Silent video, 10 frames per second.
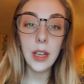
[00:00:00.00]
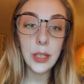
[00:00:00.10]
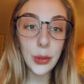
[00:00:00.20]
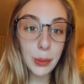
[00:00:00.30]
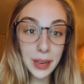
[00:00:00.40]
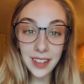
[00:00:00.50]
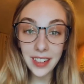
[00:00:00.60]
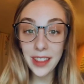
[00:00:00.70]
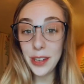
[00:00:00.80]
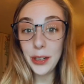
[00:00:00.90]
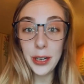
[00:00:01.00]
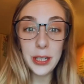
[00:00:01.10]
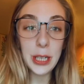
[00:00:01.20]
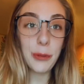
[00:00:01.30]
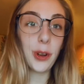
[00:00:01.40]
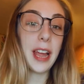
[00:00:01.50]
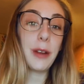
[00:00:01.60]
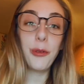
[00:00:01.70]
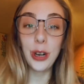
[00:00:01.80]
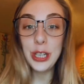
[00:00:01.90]
So immediately the nurses were
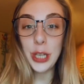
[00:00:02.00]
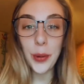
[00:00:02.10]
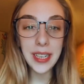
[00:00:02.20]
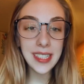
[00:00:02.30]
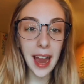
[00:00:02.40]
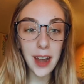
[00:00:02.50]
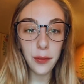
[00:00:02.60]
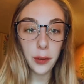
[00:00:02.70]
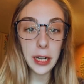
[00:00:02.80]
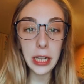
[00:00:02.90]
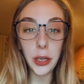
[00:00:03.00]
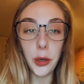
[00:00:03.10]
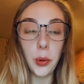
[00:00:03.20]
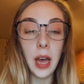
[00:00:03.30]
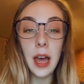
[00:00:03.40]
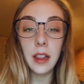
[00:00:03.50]
like, "We're so excited for you.